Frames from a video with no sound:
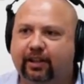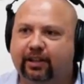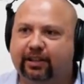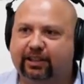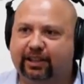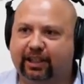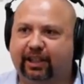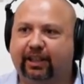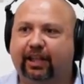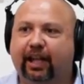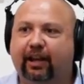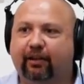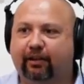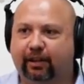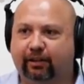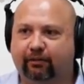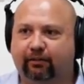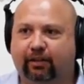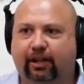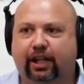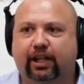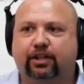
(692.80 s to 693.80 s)
seeing that in
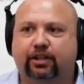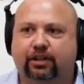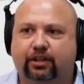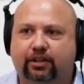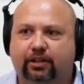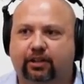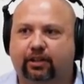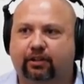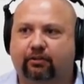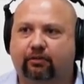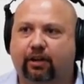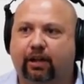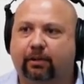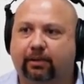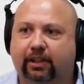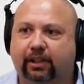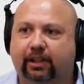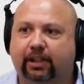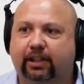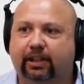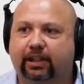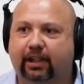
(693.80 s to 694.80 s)
relation to rugby
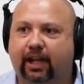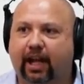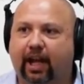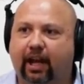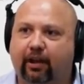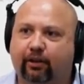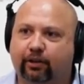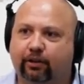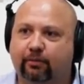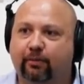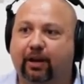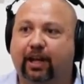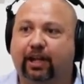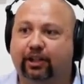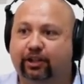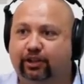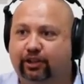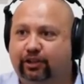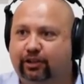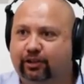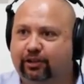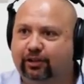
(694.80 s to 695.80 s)
league and how you
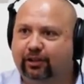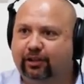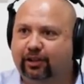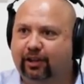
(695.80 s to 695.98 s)
manage